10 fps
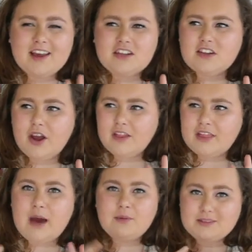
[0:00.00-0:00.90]
So
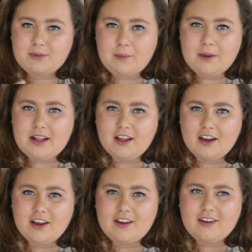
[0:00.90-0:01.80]
that was my pillow
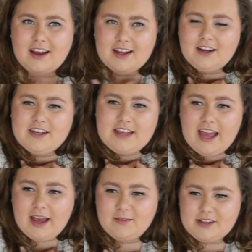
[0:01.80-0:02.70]
and I
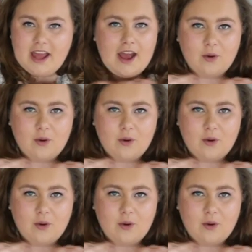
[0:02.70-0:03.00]
kept it